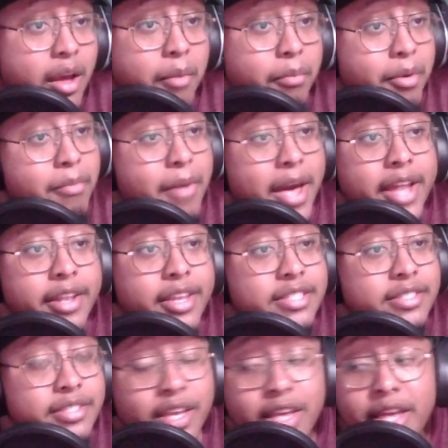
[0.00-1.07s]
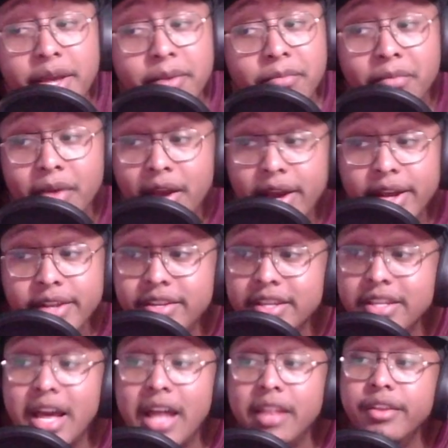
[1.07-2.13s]
But man, this team did
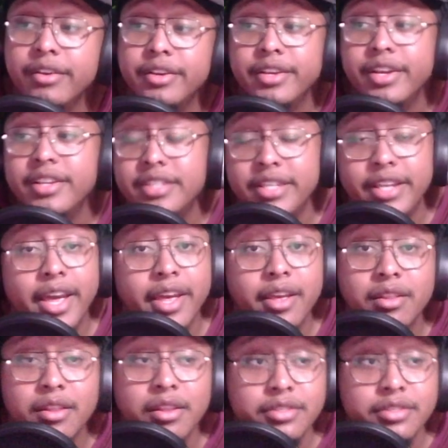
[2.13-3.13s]
not look good today.